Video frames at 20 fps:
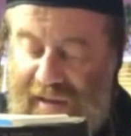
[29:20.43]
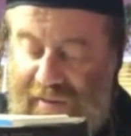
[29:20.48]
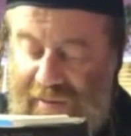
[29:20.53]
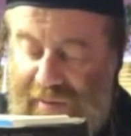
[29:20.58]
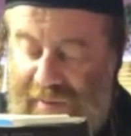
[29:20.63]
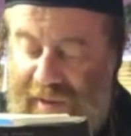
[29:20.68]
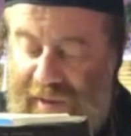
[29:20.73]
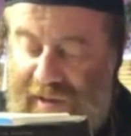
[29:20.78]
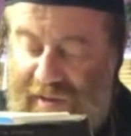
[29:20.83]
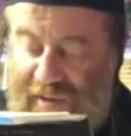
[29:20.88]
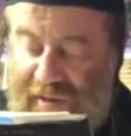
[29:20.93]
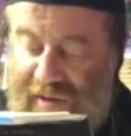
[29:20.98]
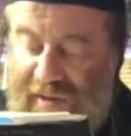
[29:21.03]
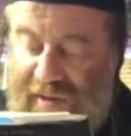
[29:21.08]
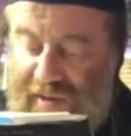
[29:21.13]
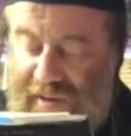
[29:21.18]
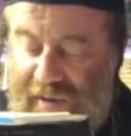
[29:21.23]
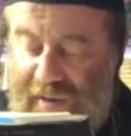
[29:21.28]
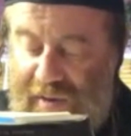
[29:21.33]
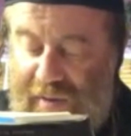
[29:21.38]
It would be dessert,
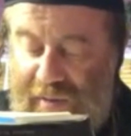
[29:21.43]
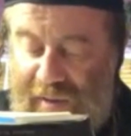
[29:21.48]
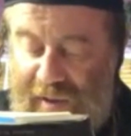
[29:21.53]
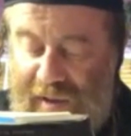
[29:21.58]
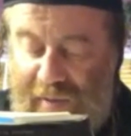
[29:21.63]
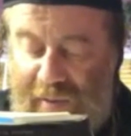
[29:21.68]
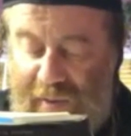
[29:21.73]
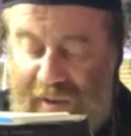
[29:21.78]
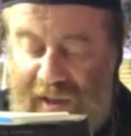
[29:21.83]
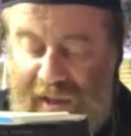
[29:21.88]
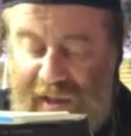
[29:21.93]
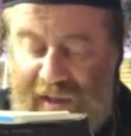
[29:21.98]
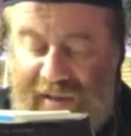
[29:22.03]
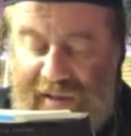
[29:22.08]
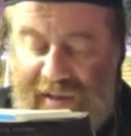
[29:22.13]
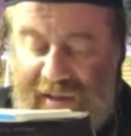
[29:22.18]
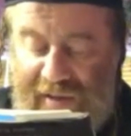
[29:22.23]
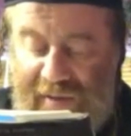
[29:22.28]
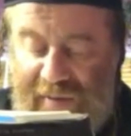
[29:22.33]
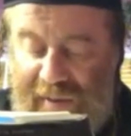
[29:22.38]
so you would need
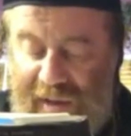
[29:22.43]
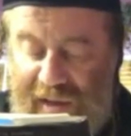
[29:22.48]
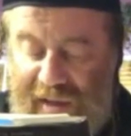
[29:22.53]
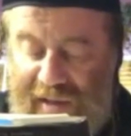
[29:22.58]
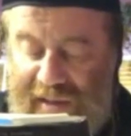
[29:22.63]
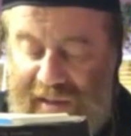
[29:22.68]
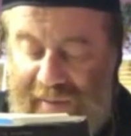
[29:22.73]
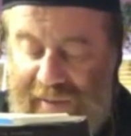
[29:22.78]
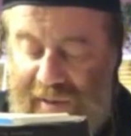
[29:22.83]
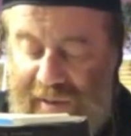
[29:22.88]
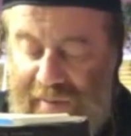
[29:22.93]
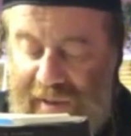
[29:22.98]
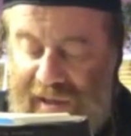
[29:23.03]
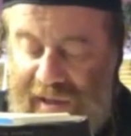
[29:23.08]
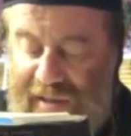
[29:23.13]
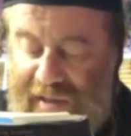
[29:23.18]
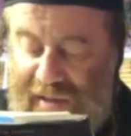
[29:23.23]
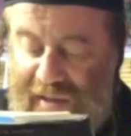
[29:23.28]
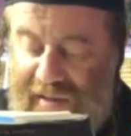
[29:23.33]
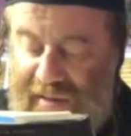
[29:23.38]
to make a separate
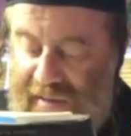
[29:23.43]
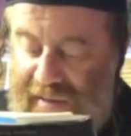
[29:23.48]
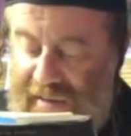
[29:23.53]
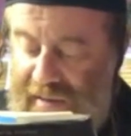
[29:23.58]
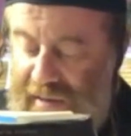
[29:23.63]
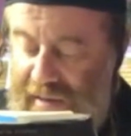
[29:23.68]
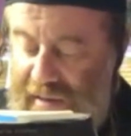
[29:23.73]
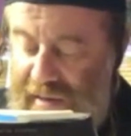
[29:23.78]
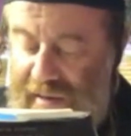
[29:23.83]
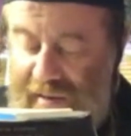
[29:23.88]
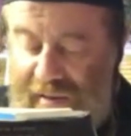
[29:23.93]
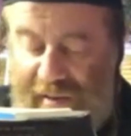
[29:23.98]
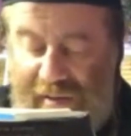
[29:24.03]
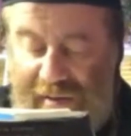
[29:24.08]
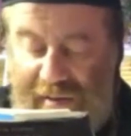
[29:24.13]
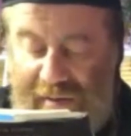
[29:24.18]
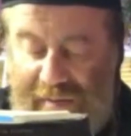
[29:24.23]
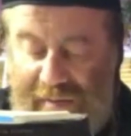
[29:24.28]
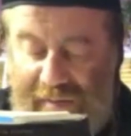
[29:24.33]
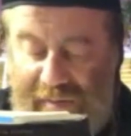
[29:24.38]
blessing.
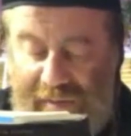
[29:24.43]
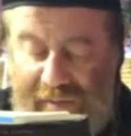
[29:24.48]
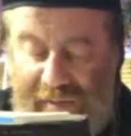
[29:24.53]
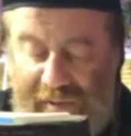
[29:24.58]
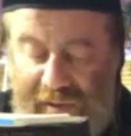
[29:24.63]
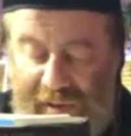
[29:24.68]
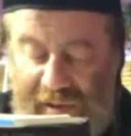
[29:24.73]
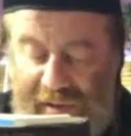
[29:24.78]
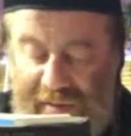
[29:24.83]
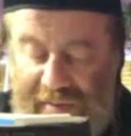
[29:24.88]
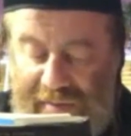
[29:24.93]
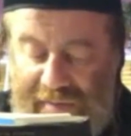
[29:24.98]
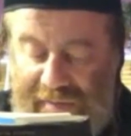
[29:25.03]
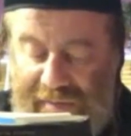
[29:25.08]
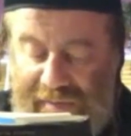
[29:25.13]
Okay.